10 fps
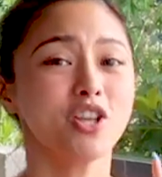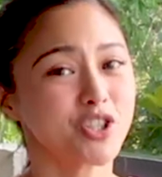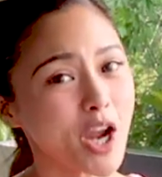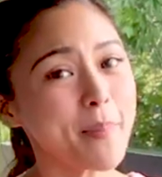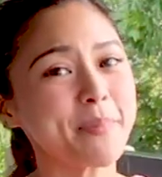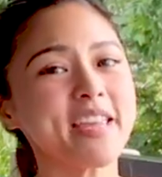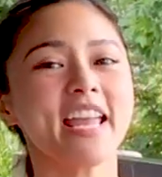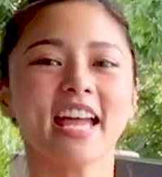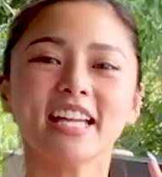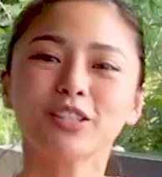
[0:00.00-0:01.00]

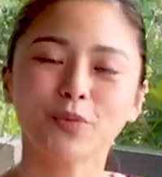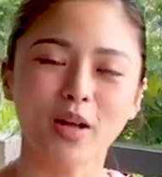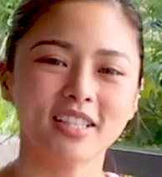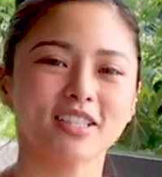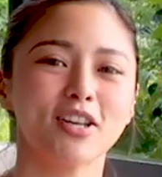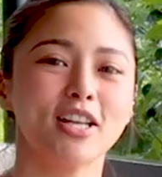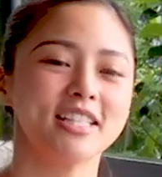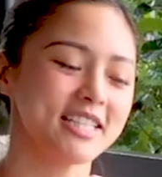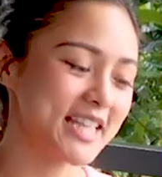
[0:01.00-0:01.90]
Shopee, and Watsons.